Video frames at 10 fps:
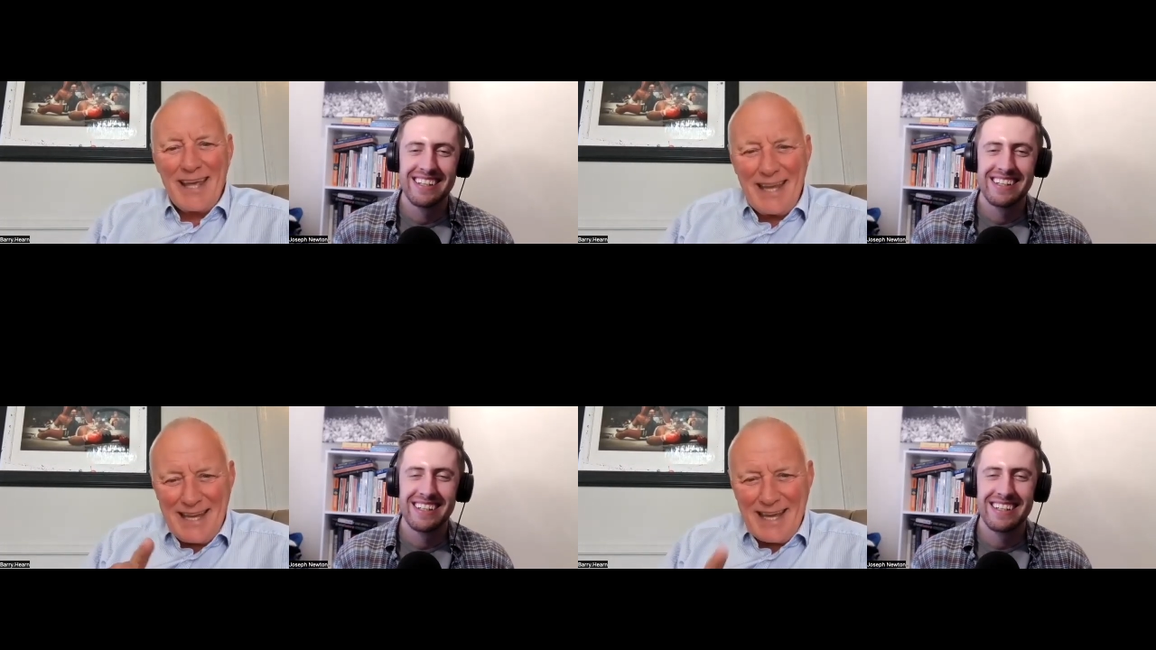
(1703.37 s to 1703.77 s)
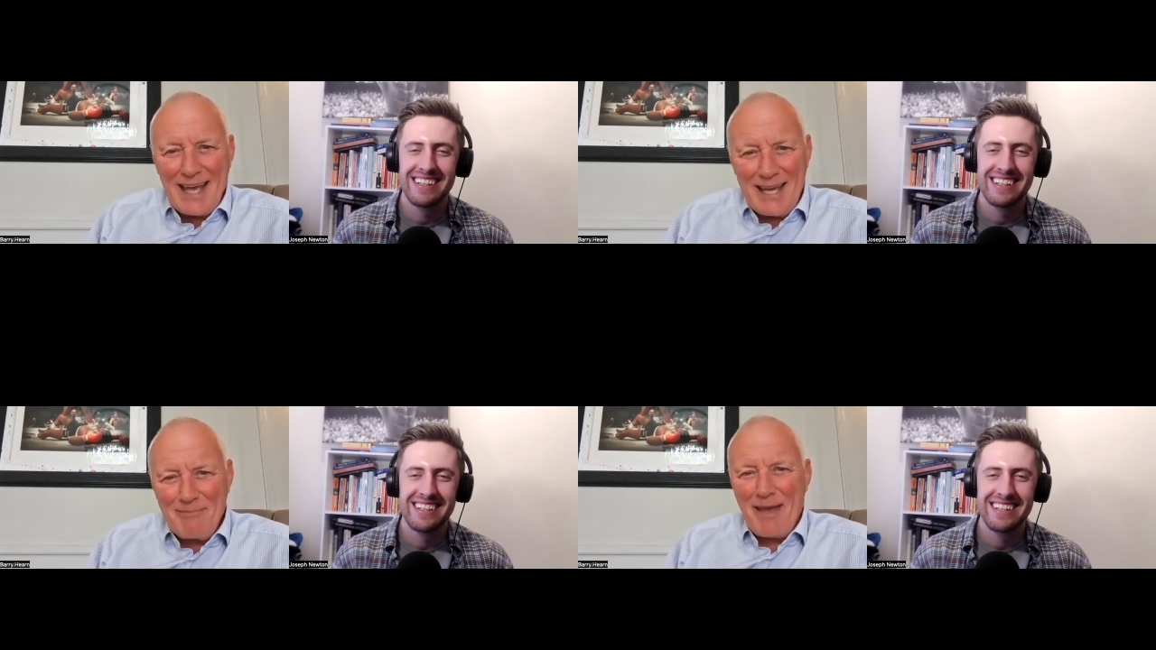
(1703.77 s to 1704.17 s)
Speaker 1: He
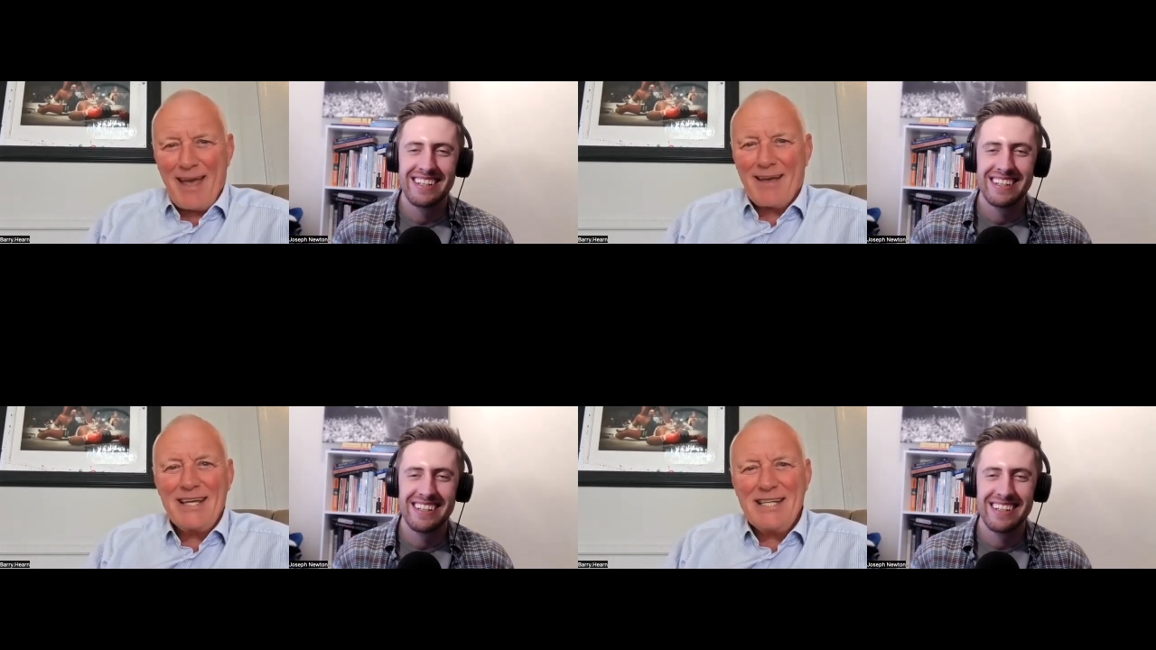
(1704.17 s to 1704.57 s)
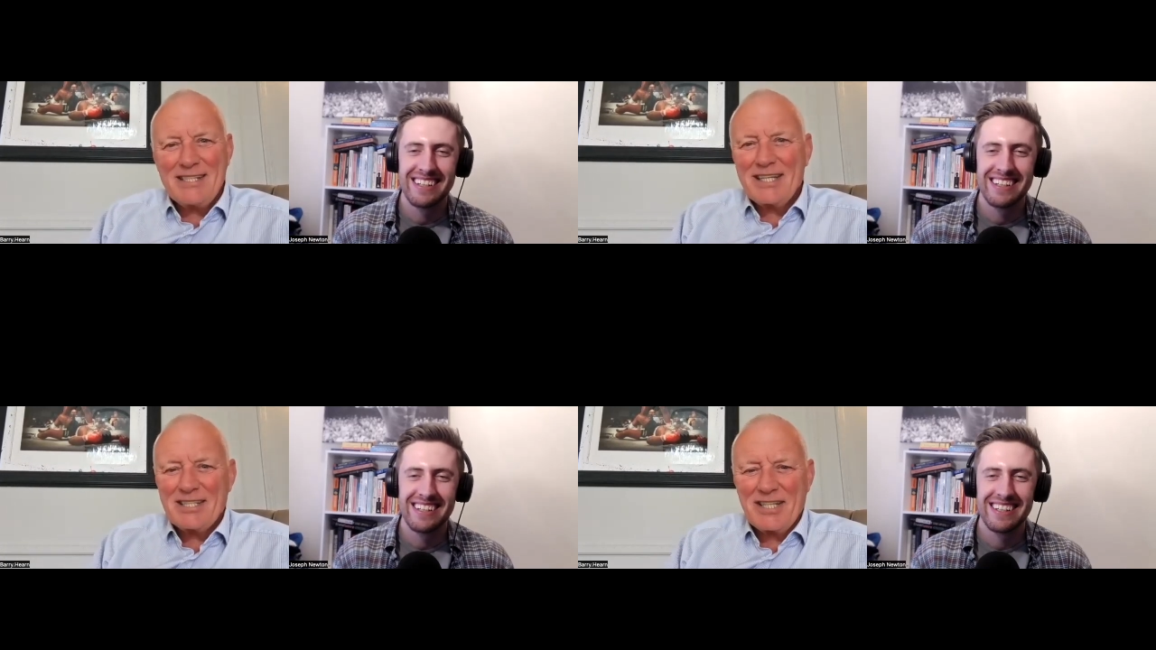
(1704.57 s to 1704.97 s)
came out, he's
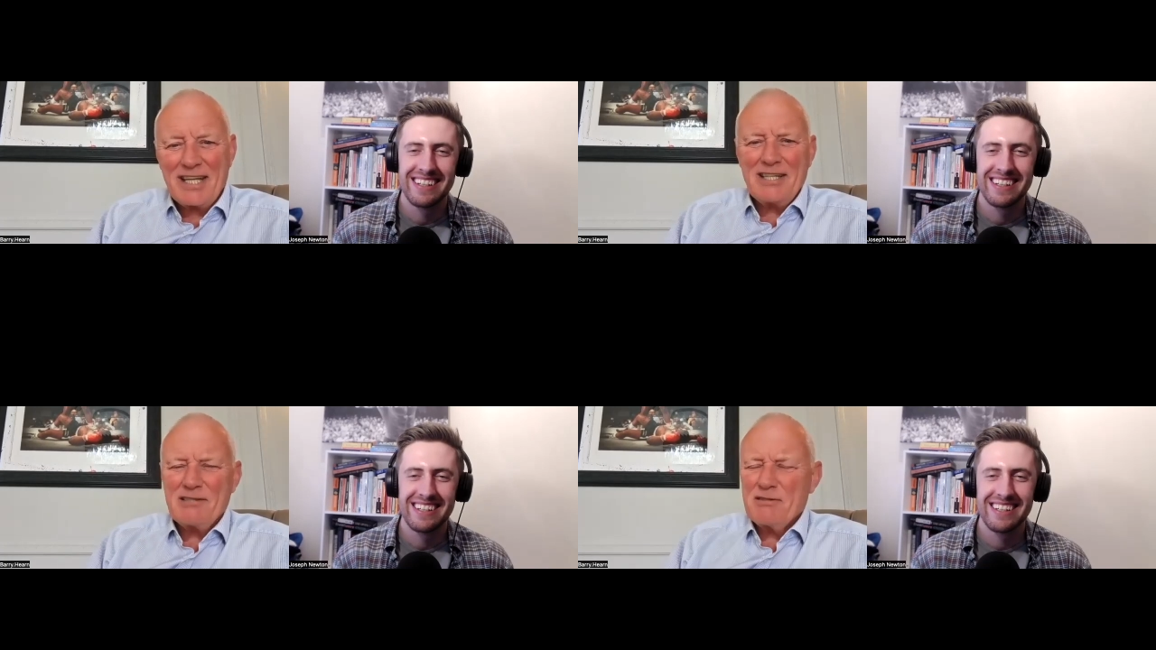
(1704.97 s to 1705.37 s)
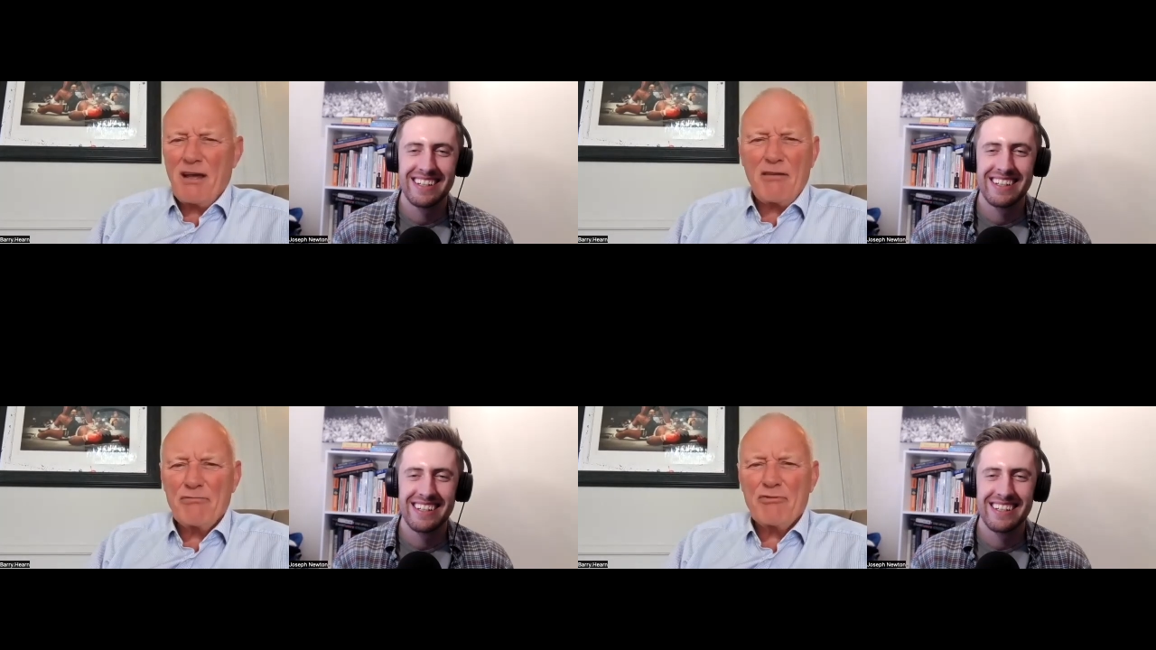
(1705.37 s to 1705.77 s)
16, he's
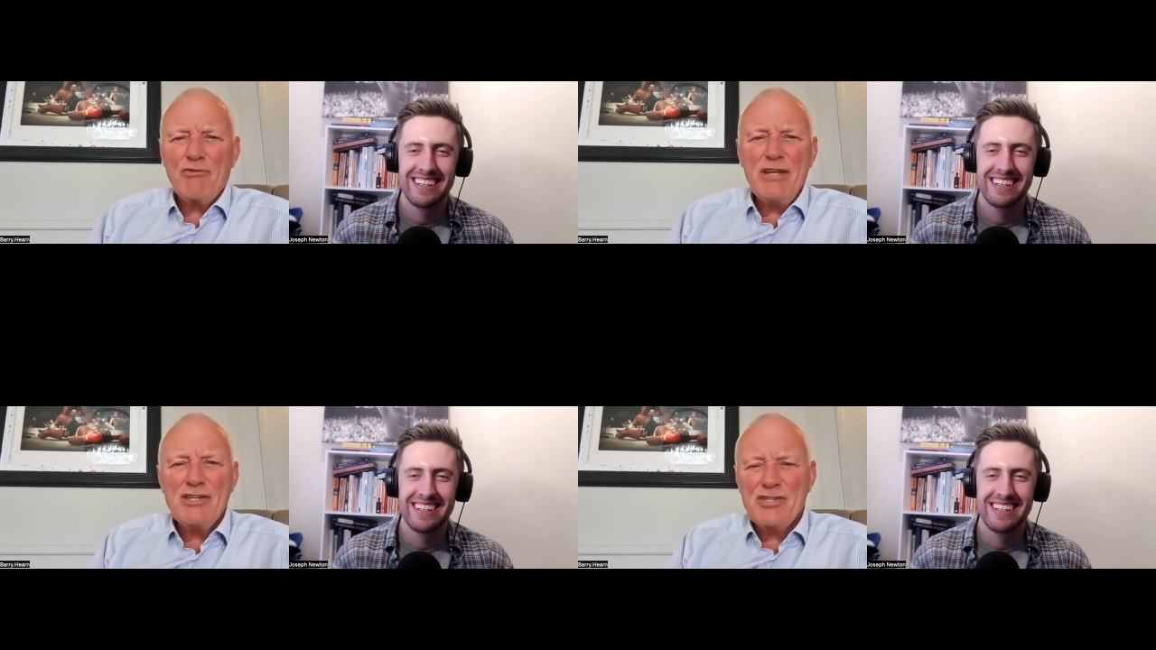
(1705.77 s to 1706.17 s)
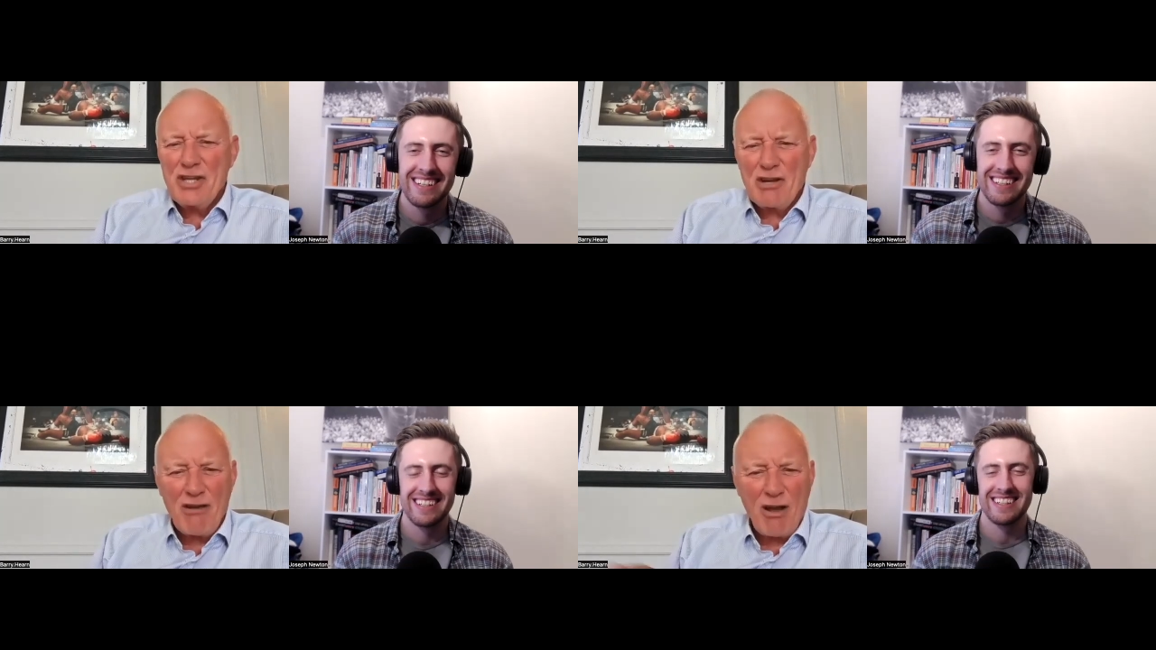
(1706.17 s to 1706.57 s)
like three and
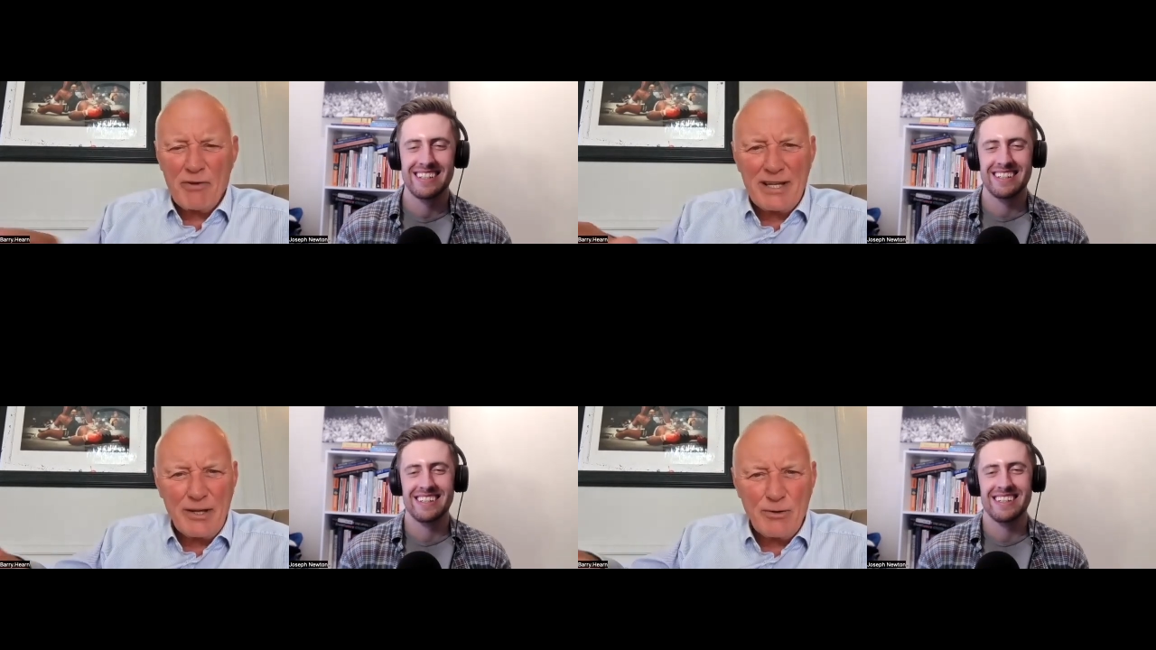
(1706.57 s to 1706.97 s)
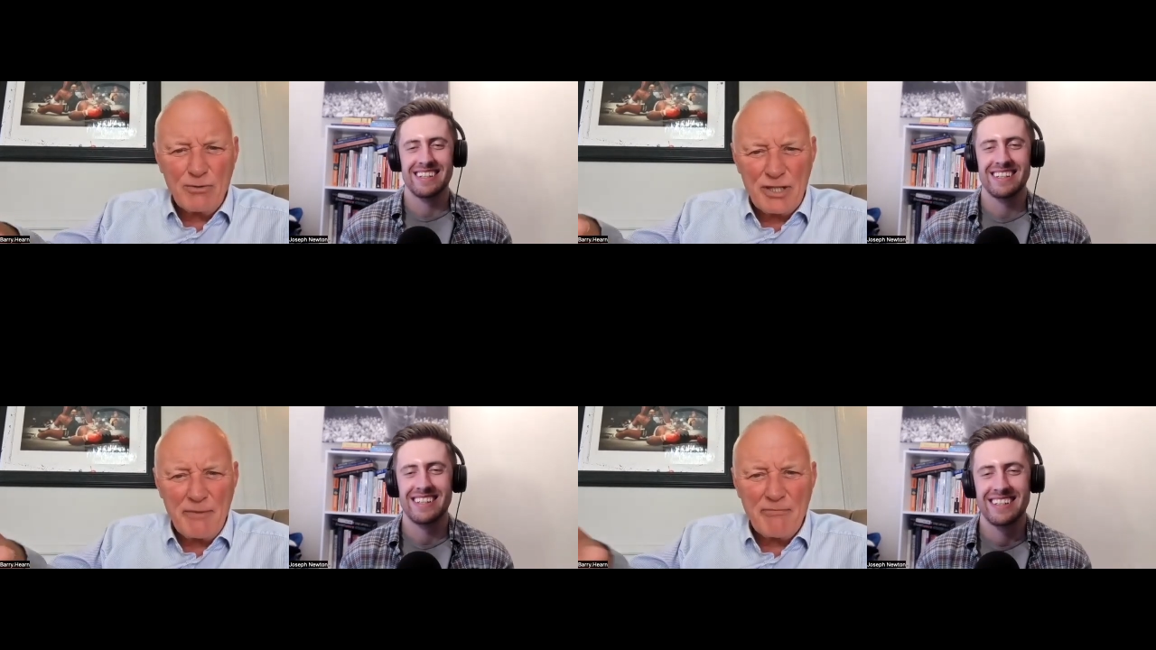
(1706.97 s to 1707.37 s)
zero in little
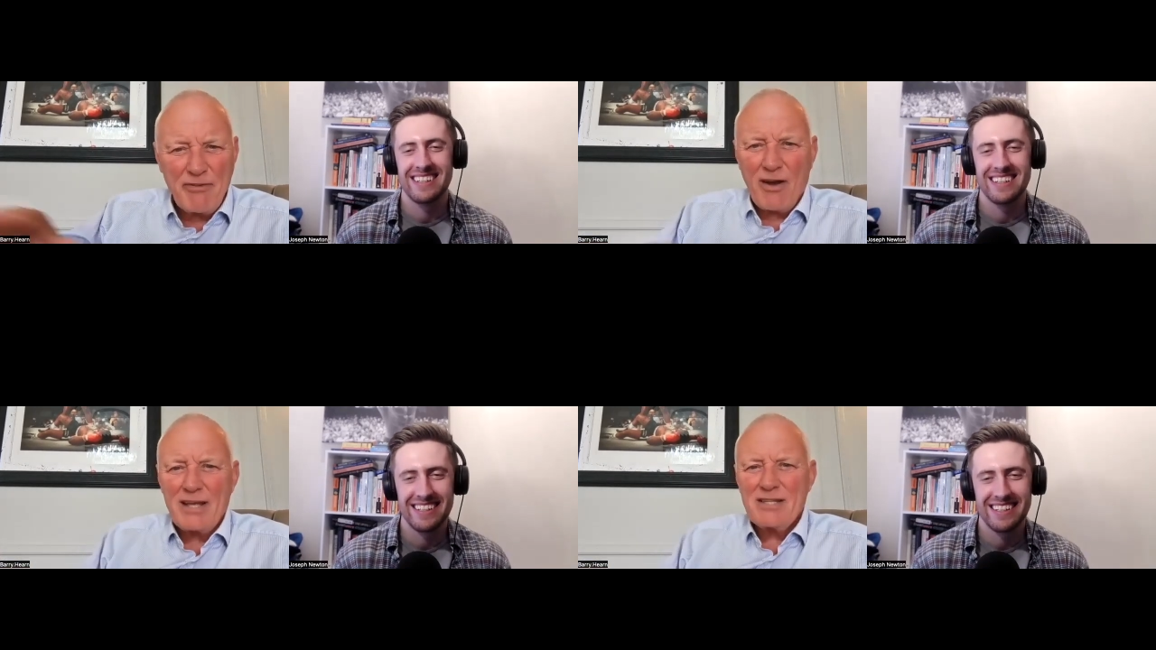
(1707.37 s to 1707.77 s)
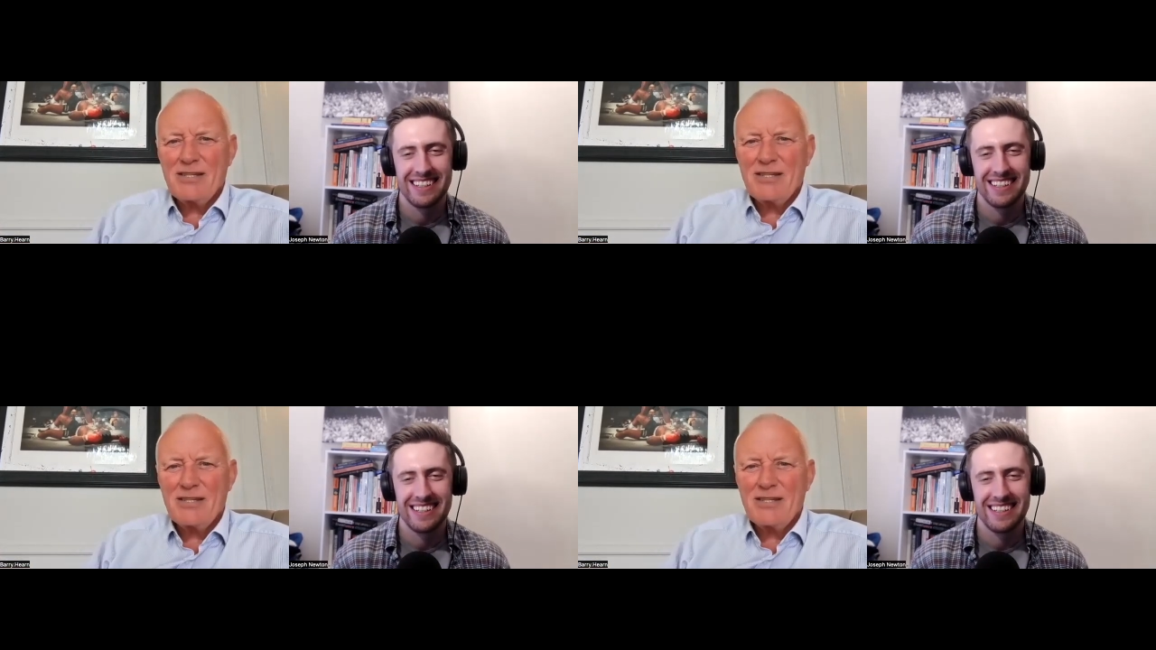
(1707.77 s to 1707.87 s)
gym fights,